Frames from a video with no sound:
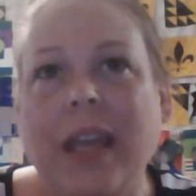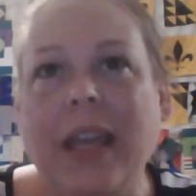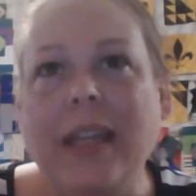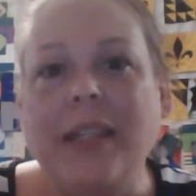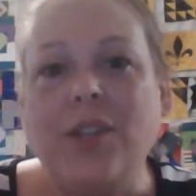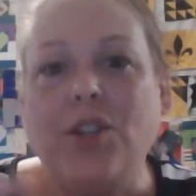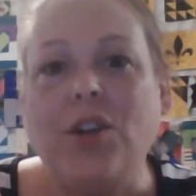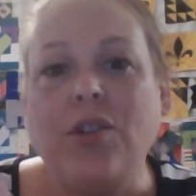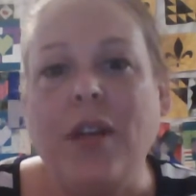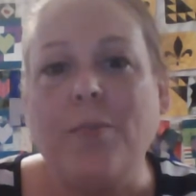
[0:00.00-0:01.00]
It's a
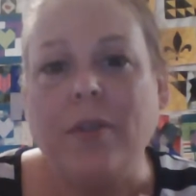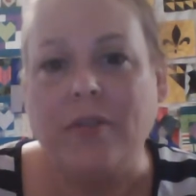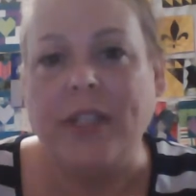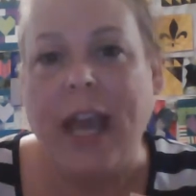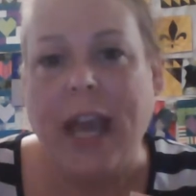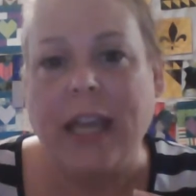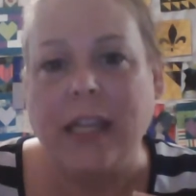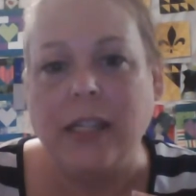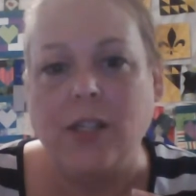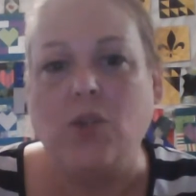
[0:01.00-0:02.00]
certain number of
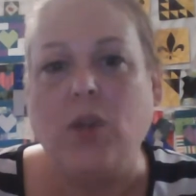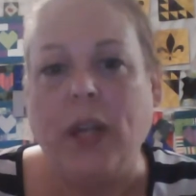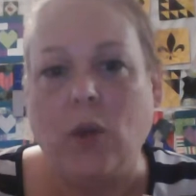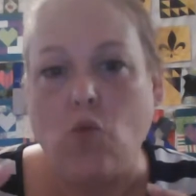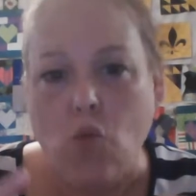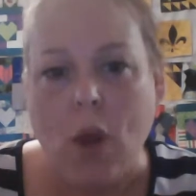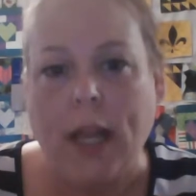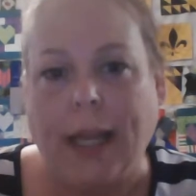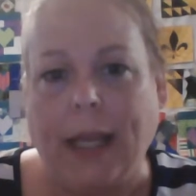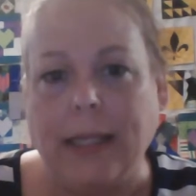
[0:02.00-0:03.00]
days you can run
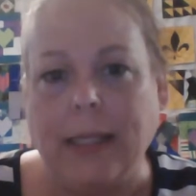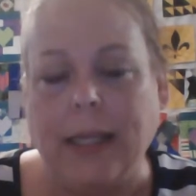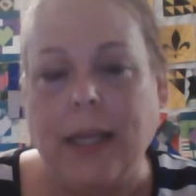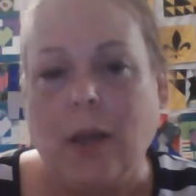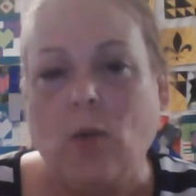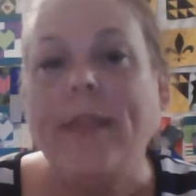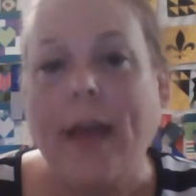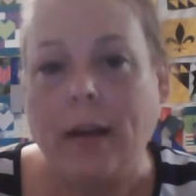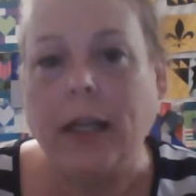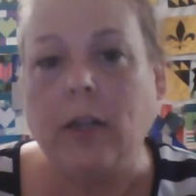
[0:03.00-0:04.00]
it
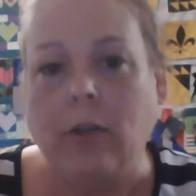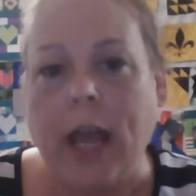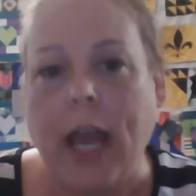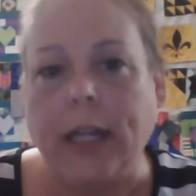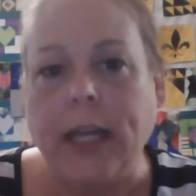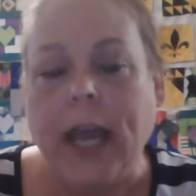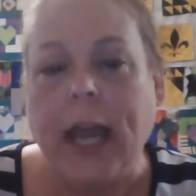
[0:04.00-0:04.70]
without internet,